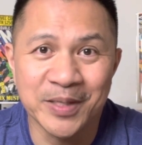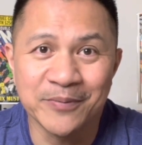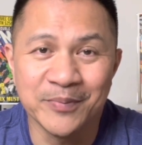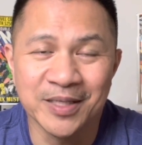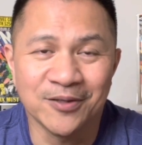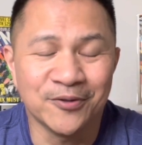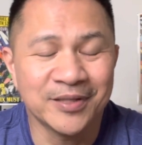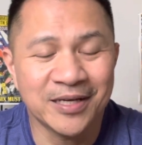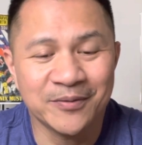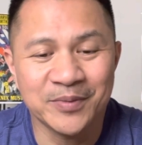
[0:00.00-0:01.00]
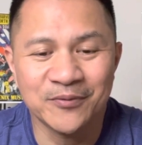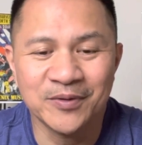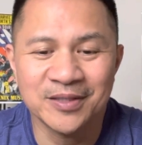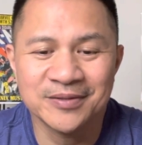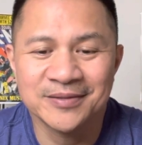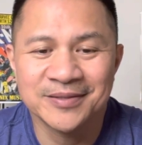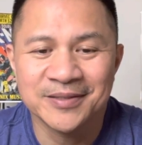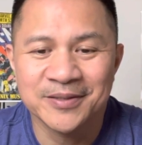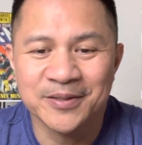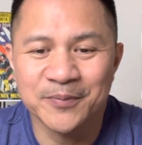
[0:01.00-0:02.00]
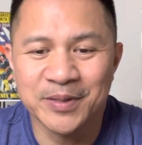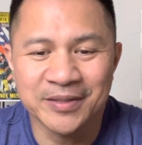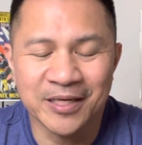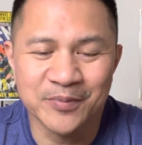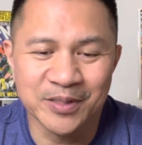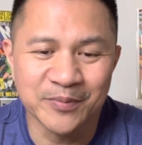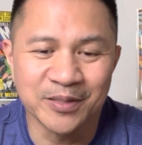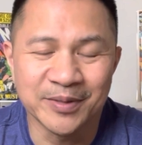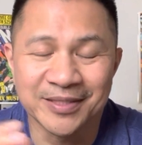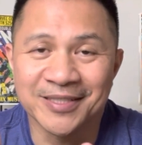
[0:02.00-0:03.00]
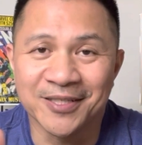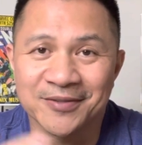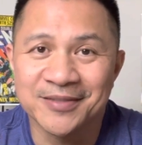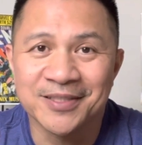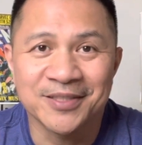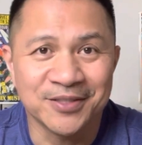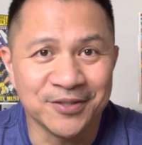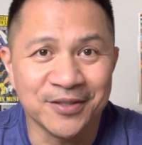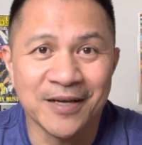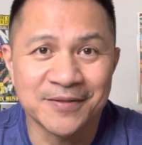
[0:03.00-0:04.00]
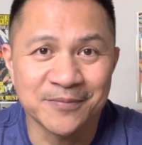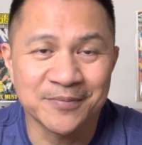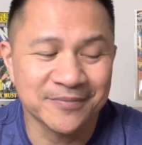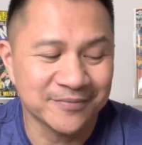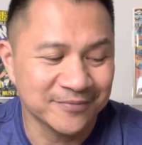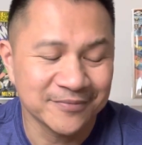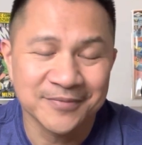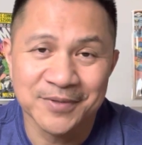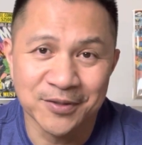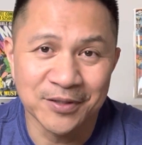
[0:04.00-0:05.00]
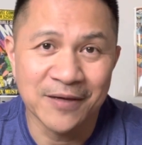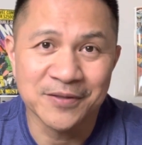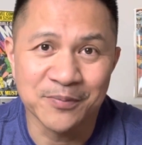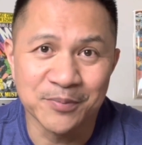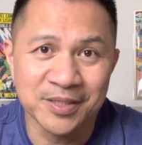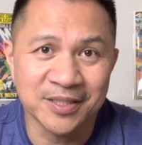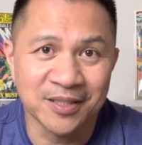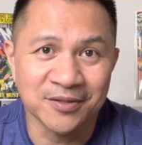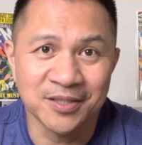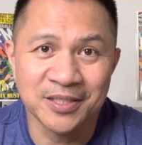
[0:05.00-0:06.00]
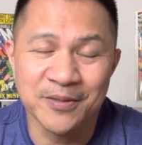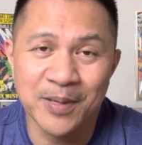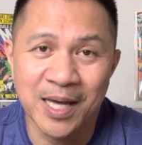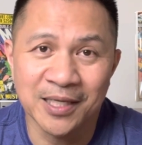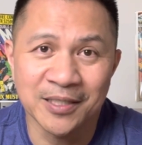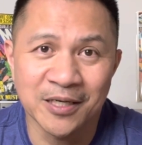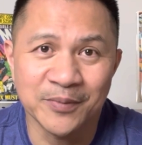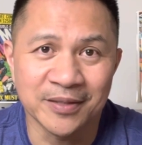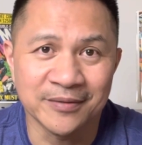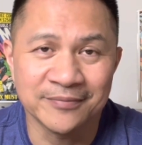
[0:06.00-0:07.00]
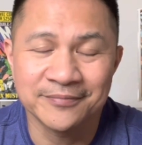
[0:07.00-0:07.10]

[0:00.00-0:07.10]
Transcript: bill, or not a big, well, not a big bill, but you'll have some books that'll just keep piling up, and